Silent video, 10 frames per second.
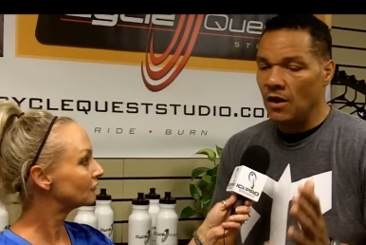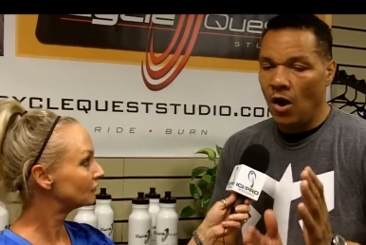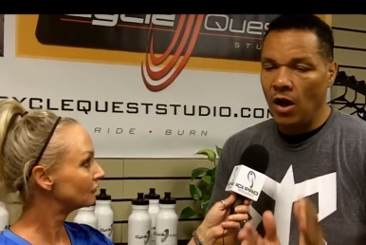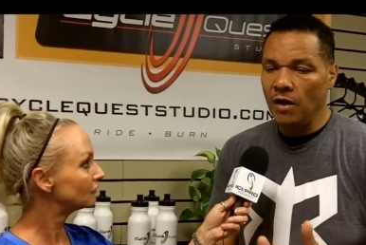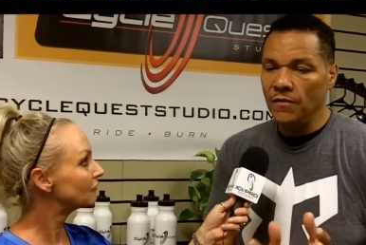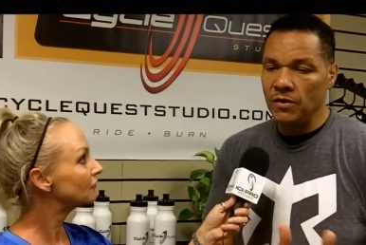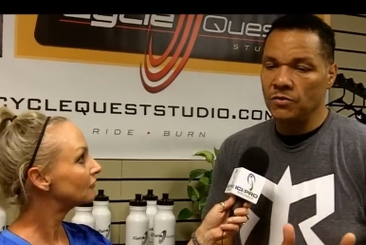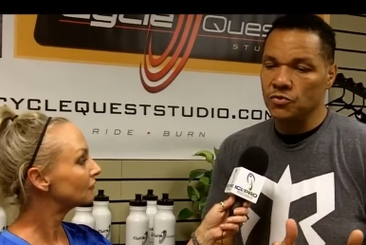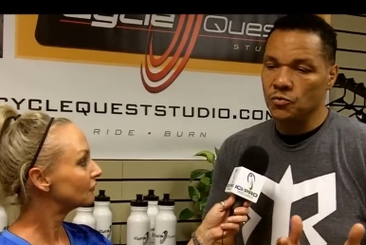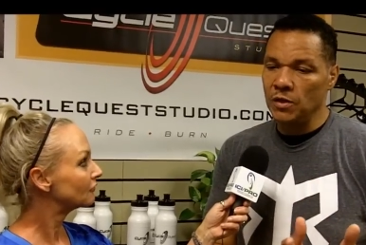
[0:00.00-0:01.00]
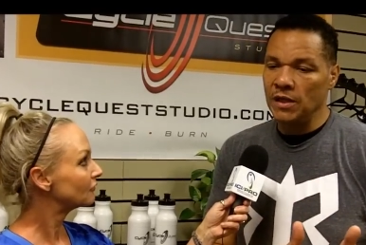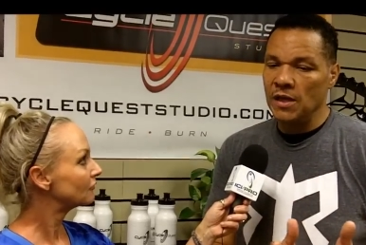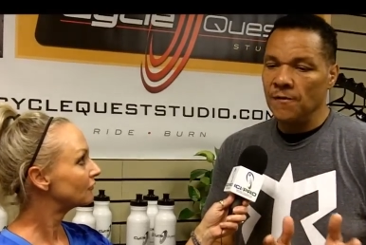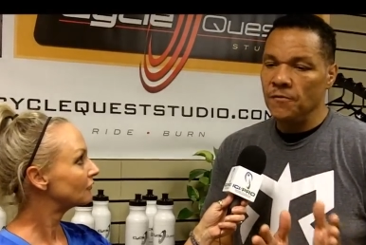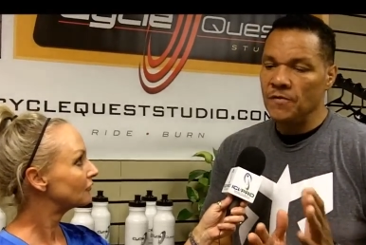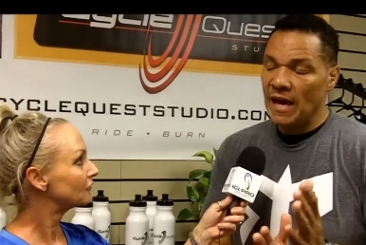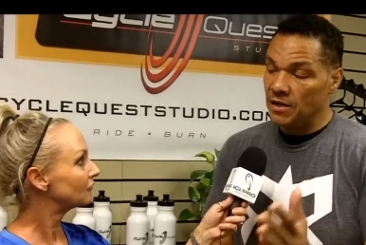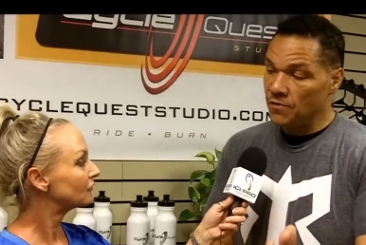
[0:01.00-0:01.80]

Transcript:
Speaker 1: All of those really, you've got